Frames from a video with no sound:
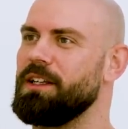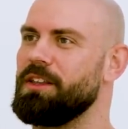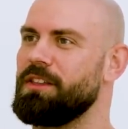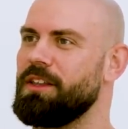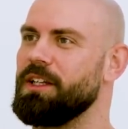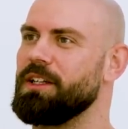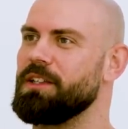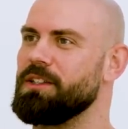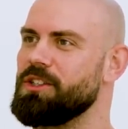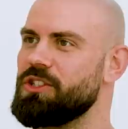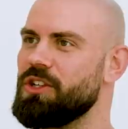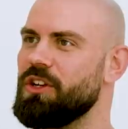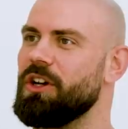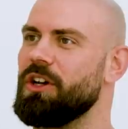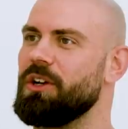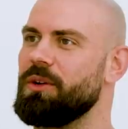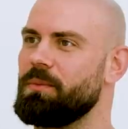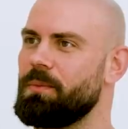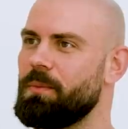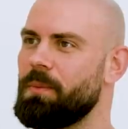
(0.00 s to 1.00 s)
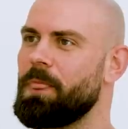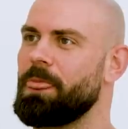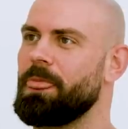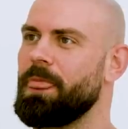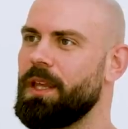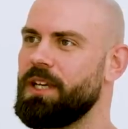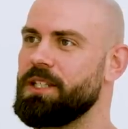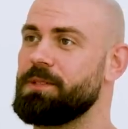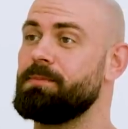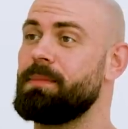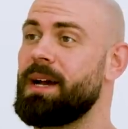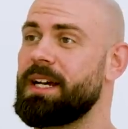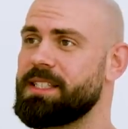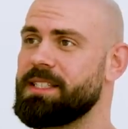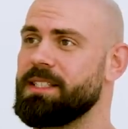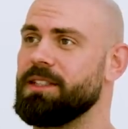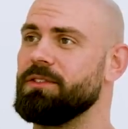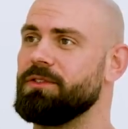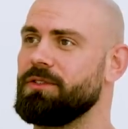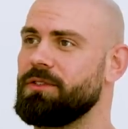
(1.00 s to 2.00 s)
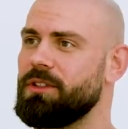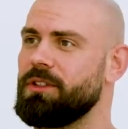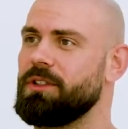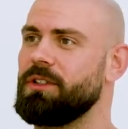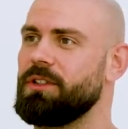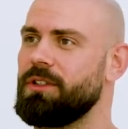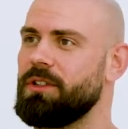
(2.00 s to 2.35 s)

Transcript: things are important. It's massive. Yeah.